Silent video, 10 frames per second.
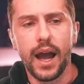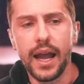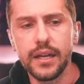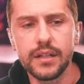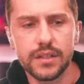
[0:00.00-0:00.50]

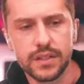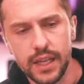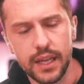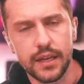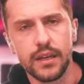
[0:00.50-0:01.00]
I
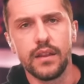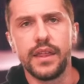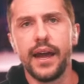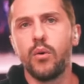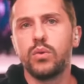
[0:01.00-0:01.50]
understand
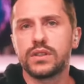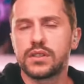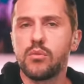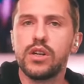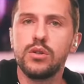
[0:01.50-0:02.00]
that when
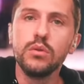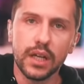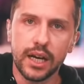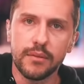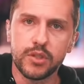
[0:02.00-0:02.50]
someone you
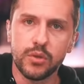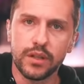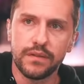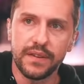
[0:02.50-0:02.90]
look up to in the